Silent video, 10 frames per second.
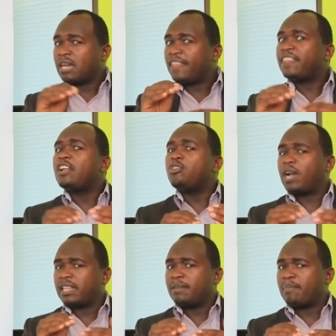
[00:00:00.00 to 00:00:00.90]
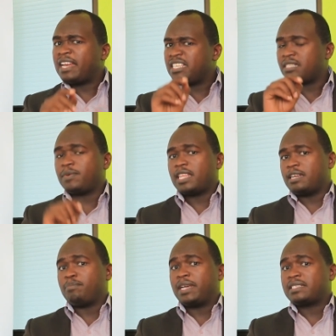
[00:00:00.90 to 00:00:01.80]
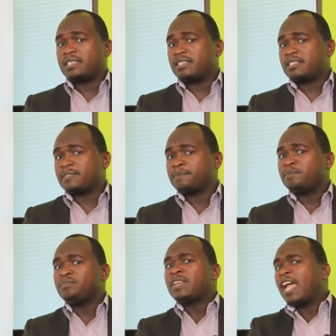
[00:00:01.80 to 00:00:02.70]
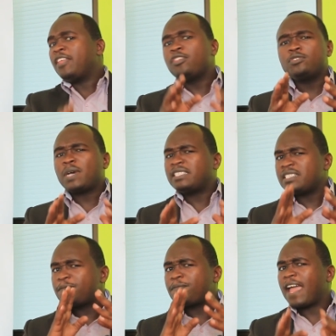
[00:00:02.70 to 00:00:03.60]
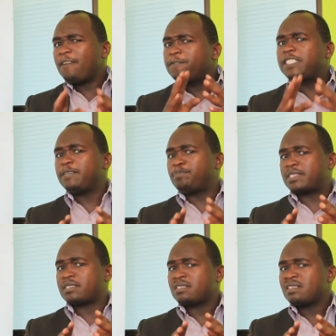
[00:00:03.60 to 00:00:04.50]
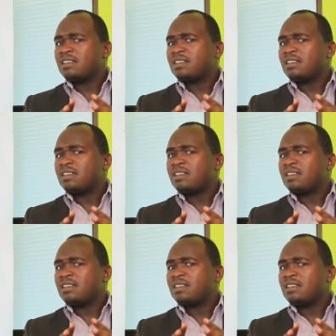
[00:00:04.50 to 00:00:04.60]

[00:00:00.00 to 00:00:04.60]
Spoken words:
And then look at the money, see whether it makes sense. And those were just 5 tips